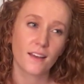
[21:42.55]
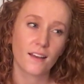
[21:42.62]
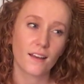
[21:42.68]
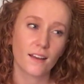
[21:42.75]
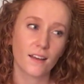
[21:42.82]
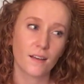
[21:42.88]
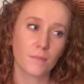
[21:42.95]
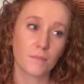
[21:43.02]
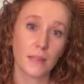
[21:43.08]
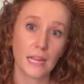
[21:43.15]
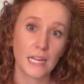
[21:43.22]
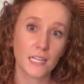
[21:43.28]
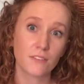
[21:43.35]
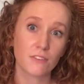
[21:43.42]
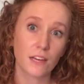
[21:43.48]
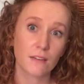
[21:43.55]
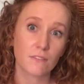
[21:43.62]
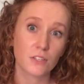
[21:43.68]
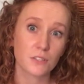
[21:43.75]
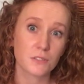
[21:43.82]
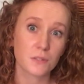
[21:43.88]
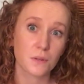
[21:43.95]

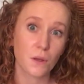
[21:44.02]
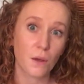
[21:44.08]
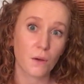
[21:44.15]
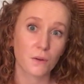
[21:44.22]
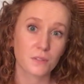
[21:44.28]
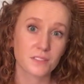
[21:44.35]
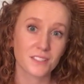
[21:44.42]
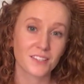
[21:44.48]
85 years ago.